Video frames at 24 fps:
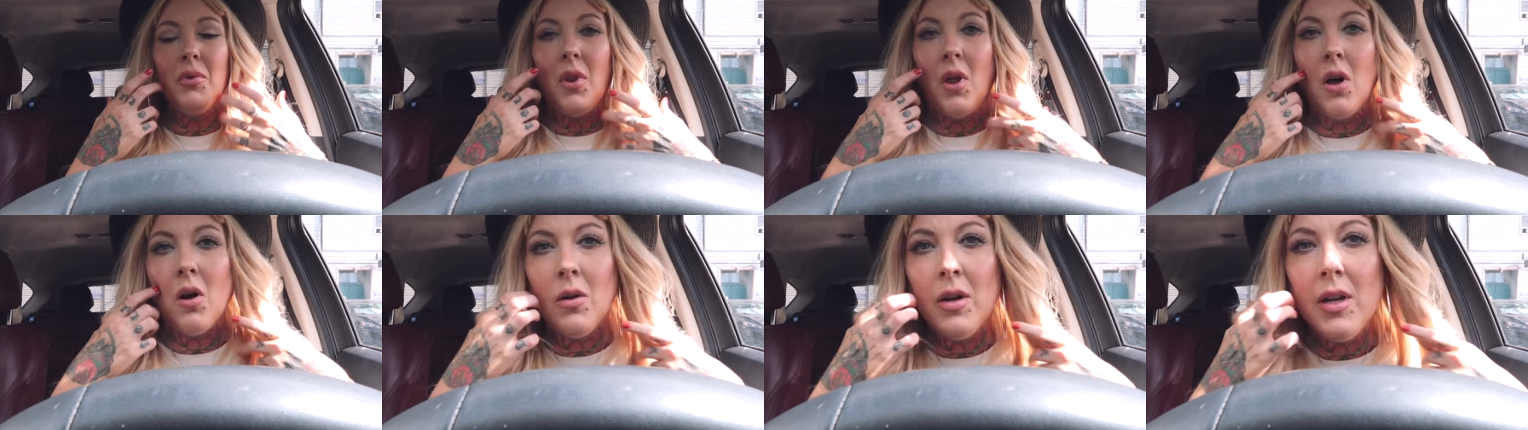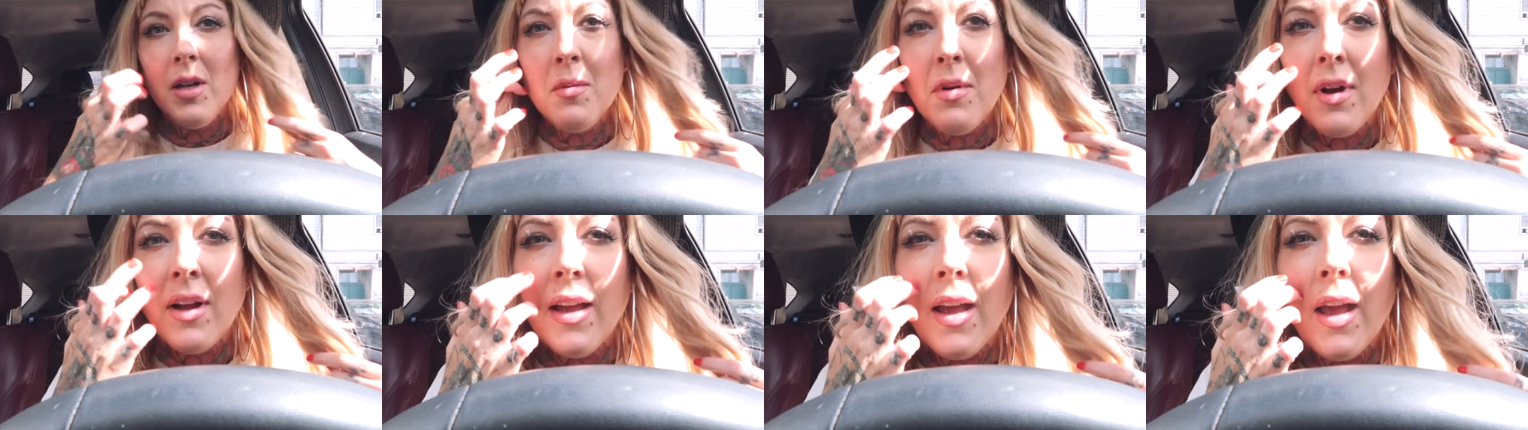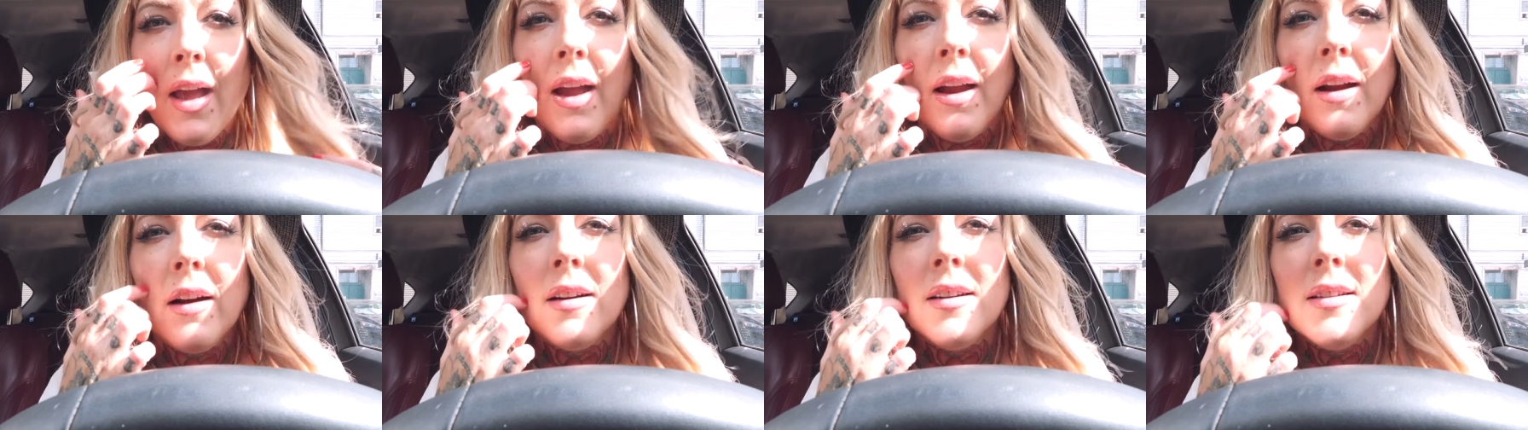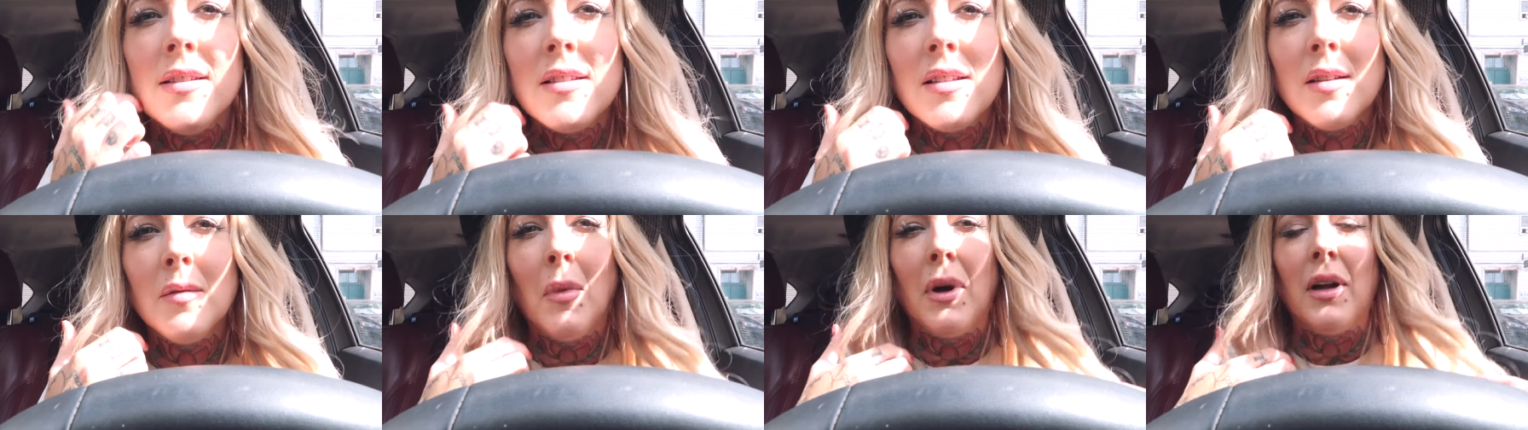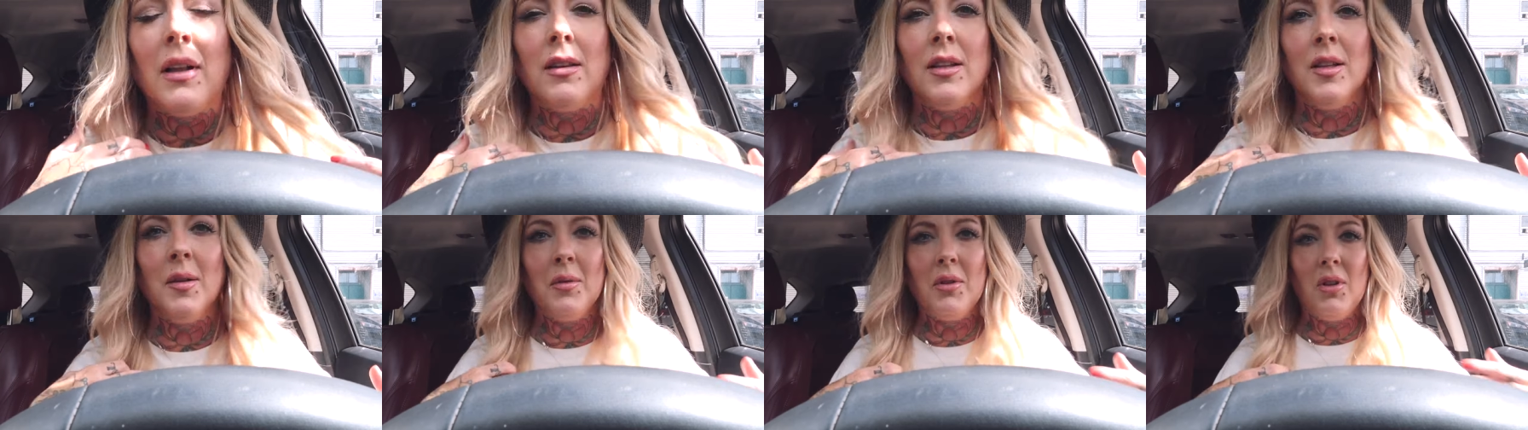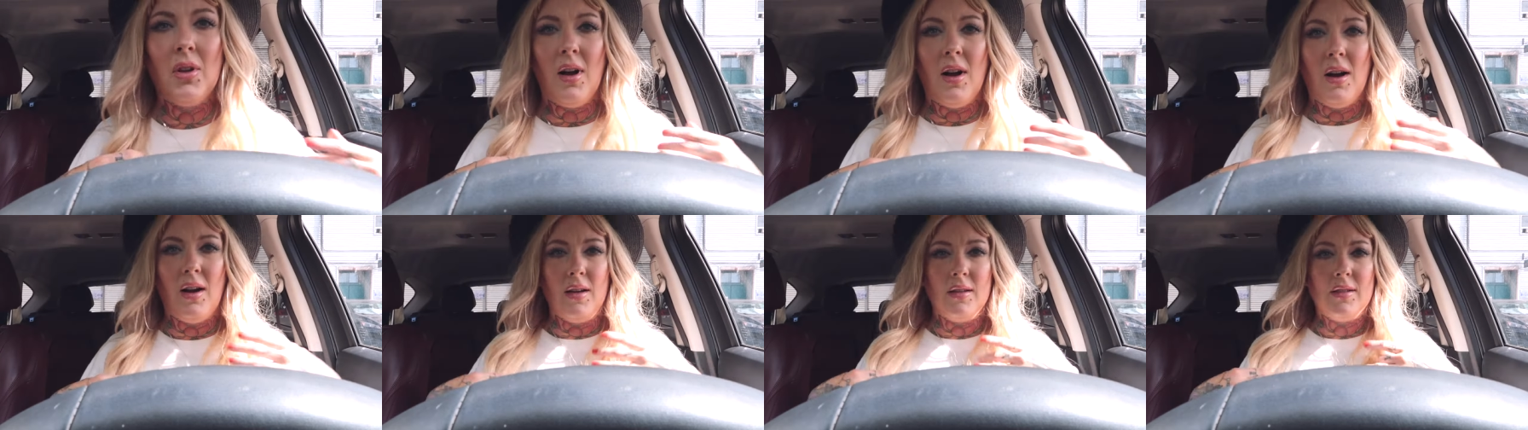blowing my hair into my lip
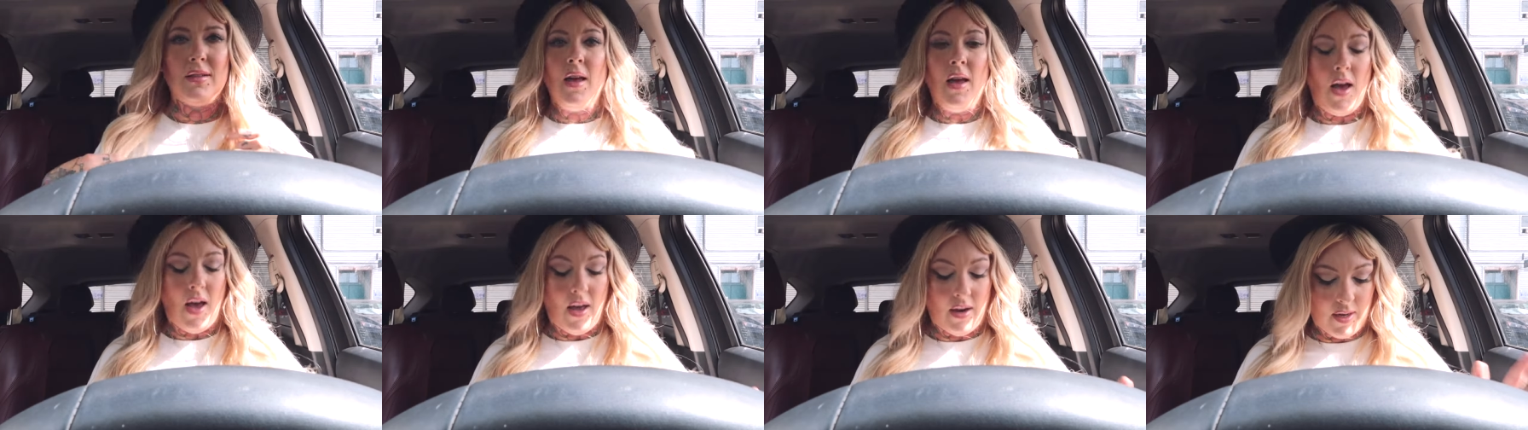gloss and